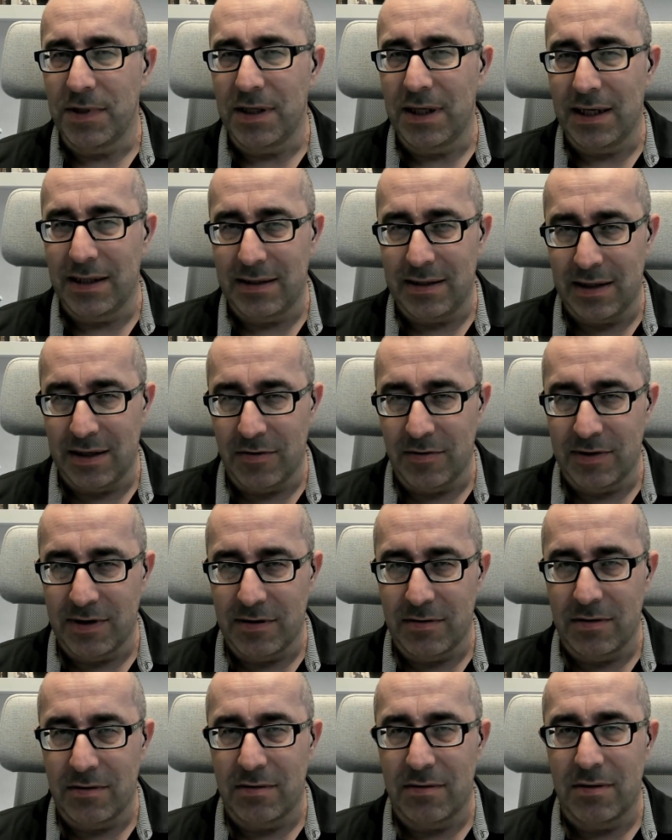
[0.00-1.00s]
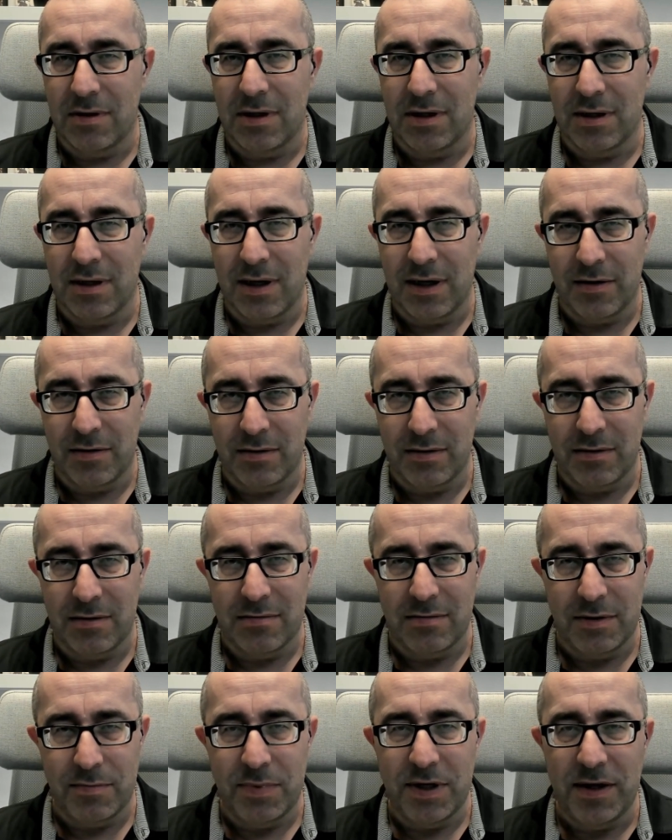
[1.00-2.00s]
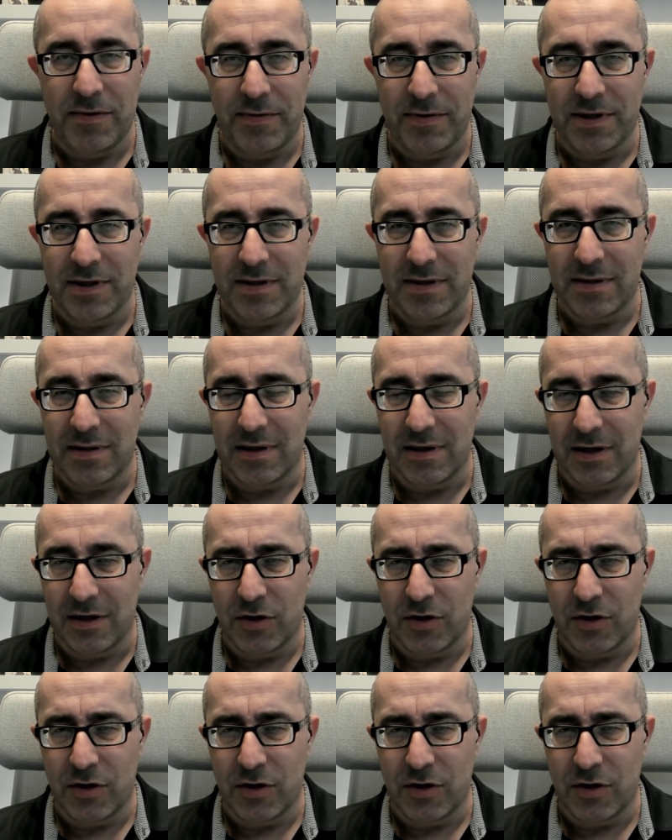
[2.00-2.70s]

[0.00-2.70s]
Yes, I know I repeat this